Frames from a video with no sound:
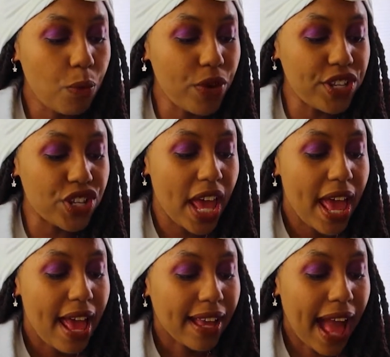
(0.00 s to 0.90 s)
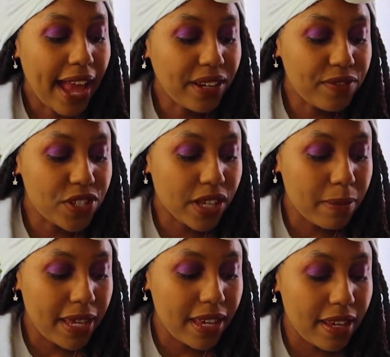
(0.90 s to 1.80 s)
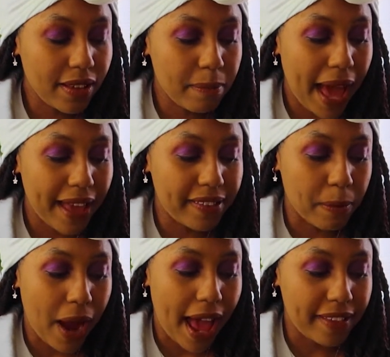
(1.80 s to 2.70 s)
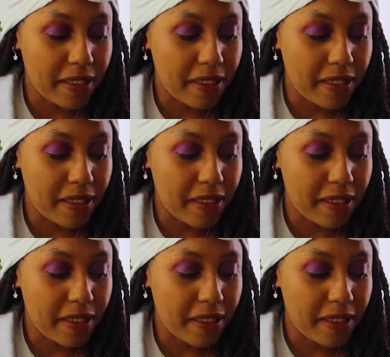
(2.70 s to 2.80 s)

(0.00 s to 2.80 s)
which kind of took me by surprise,